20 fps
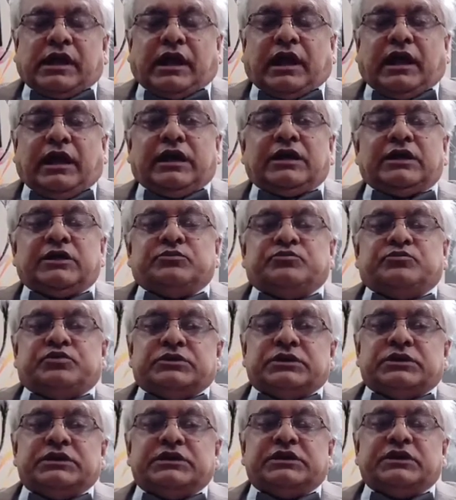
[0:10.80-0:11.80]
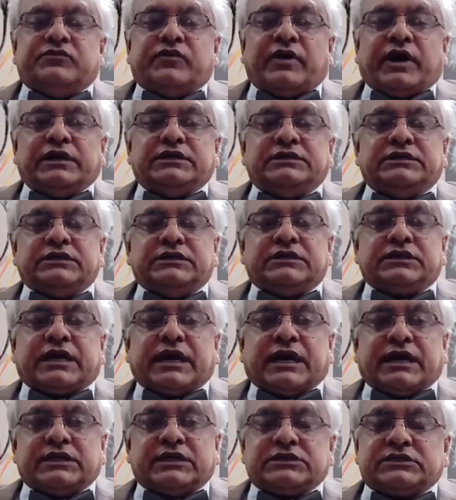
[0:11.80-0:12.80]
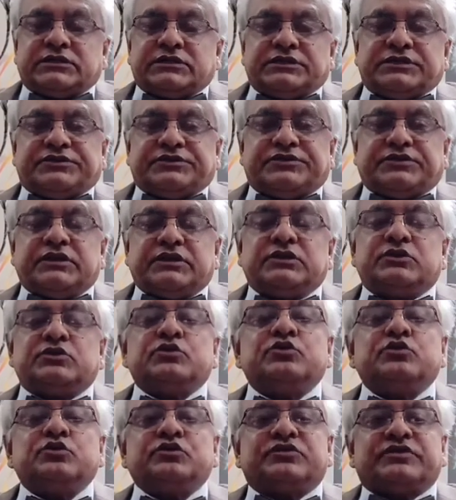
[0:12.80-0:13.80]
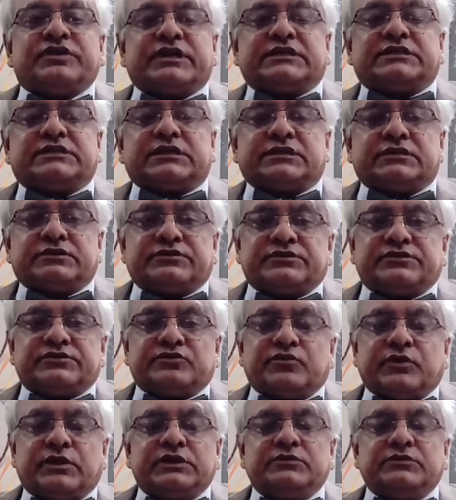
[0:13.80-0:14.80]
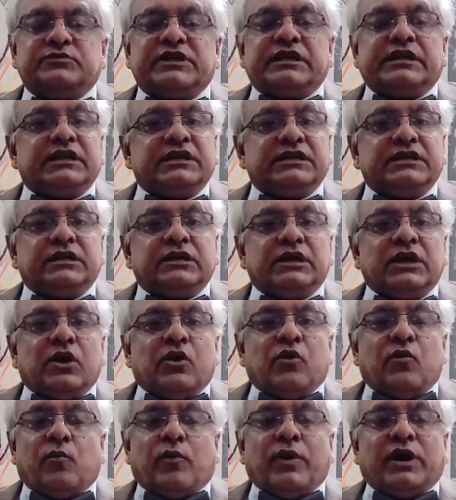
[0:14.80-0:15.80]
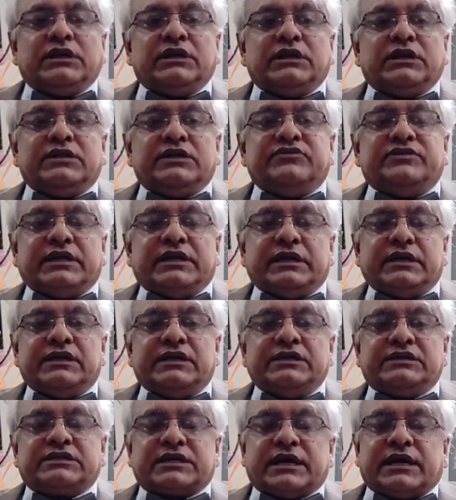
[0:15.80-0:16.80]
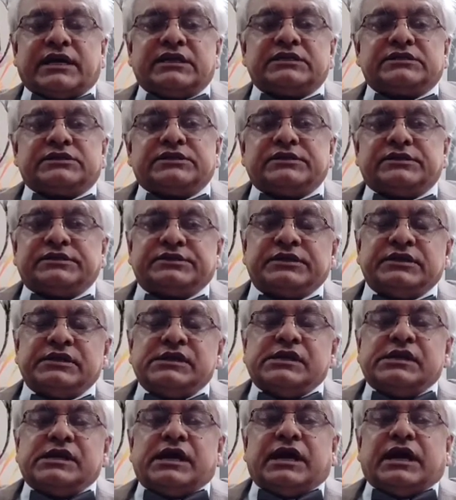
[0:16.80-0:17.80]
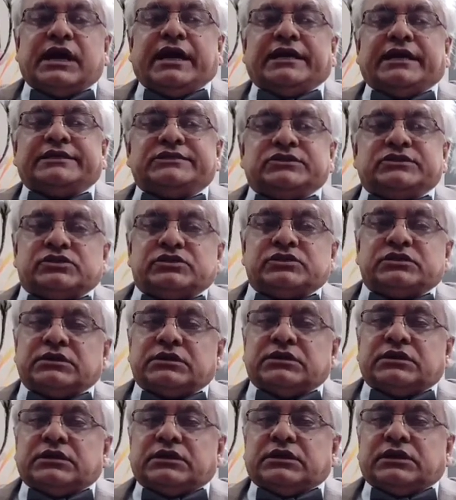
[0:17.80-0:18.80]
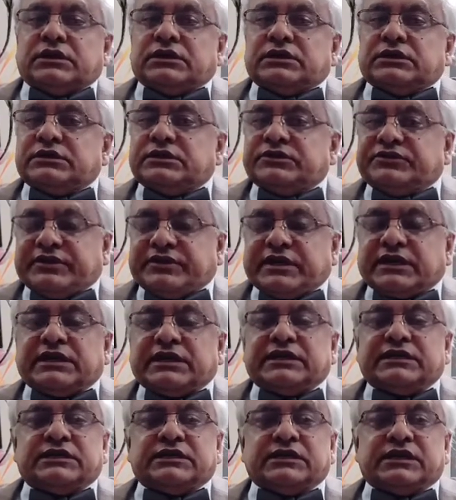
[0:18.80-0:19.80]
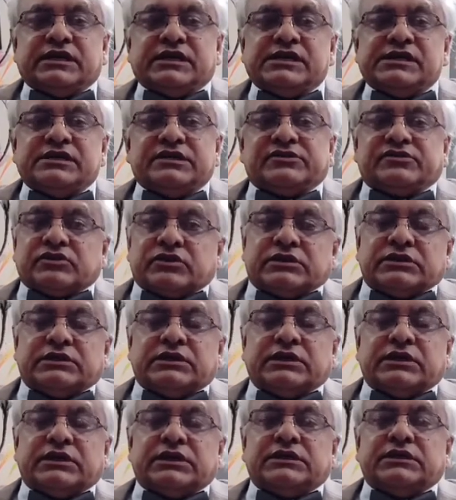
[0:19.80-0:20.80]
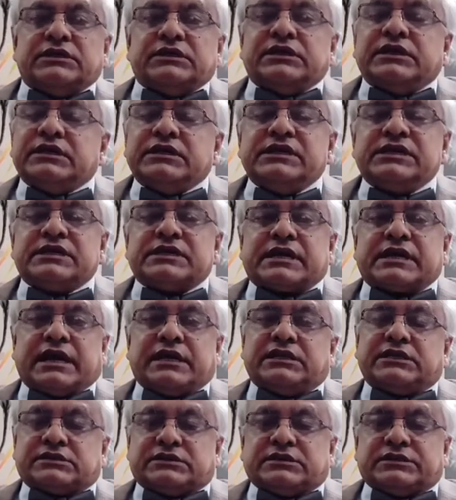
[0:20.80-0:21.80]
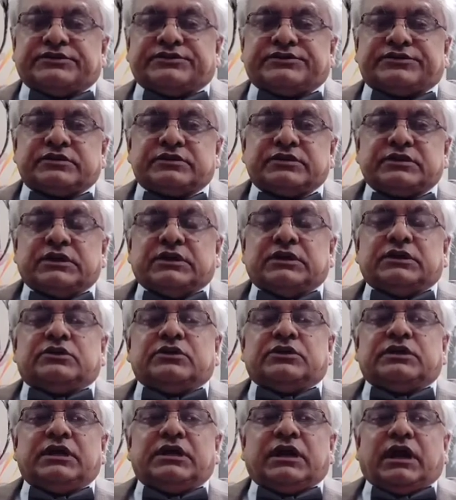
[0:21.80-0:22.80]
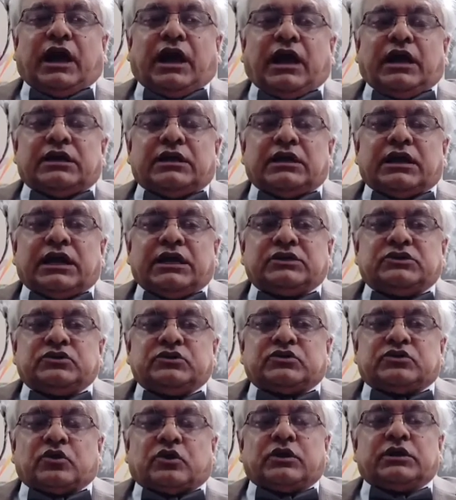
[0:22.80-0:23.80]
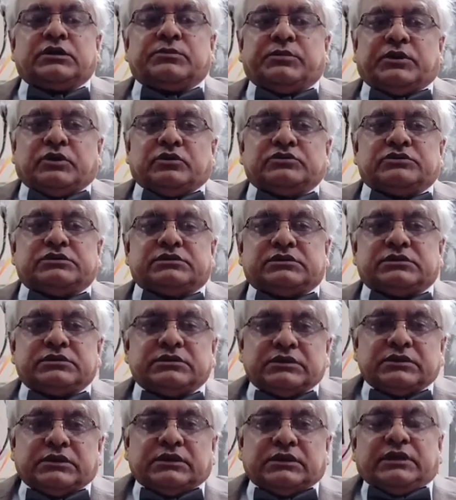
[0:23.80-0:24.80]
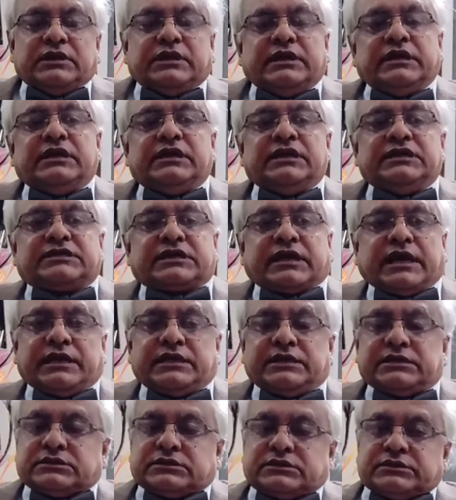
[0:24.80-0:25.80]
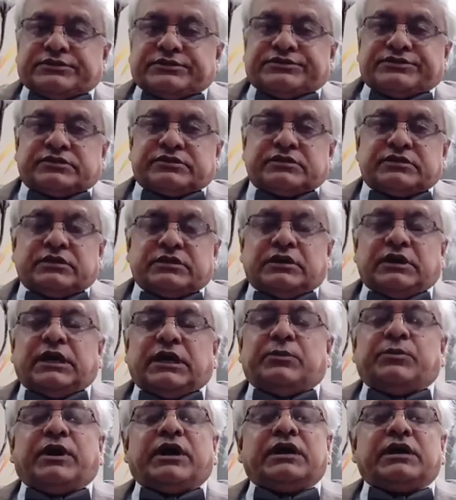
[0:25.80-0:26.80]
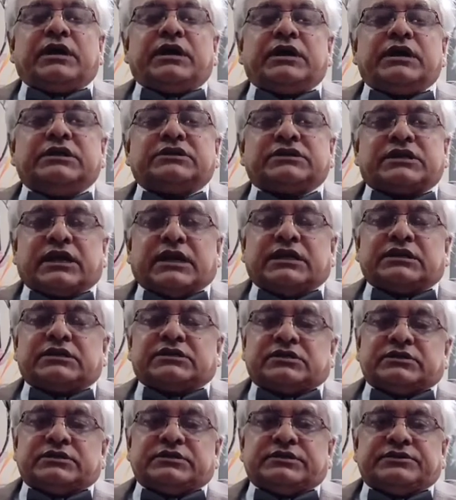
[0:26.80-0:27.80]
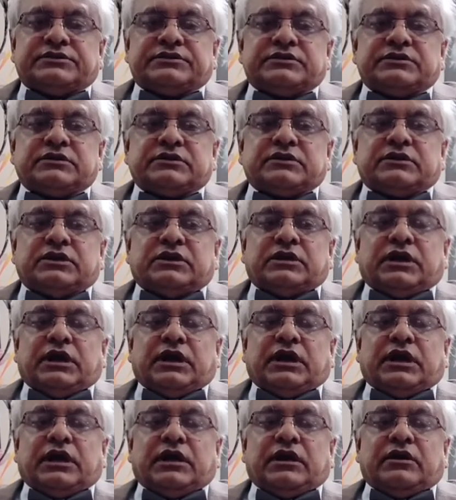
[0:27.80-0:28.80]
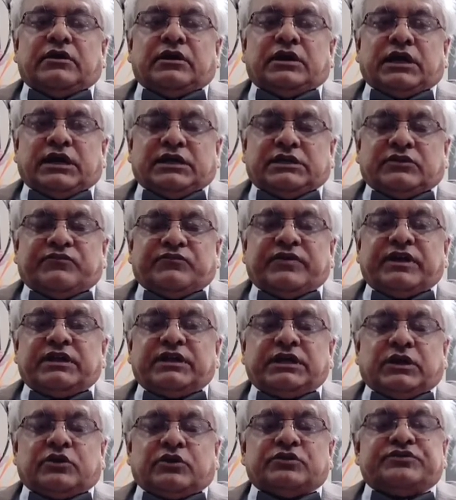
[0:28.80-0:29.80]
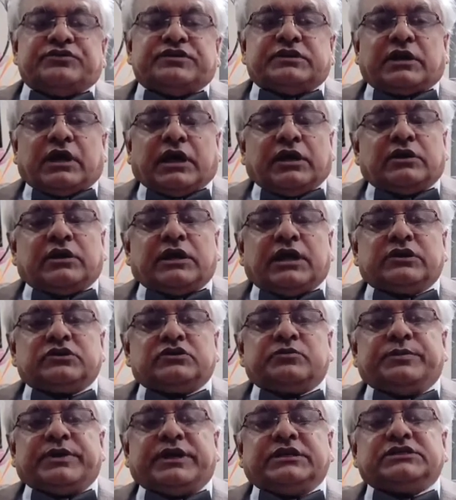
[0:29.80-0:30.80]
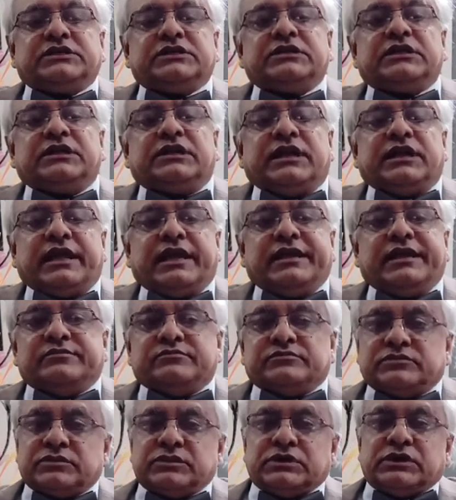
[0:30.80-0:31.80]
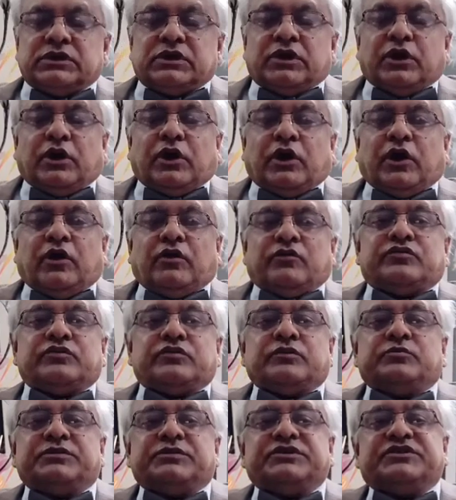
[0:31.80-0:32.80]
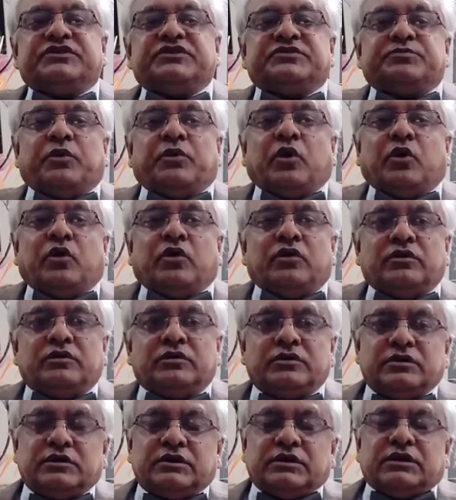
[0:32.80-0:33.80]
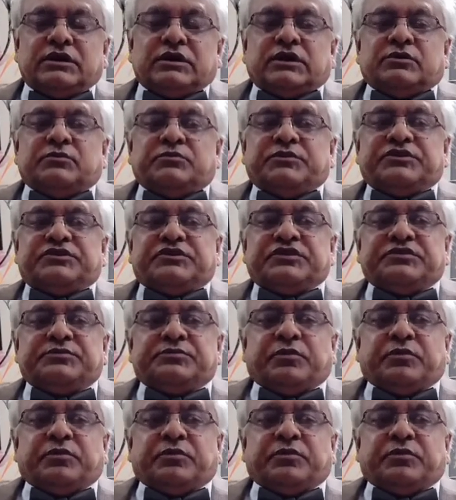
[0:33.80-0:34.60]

I have divided the characters into two sections. One is the English characters, and the second is the Indian characters. Today, I'd like to talk about English characters. Among English characters, at the very outset, I'd like to mention the name of Mrs. Moore. Mrs.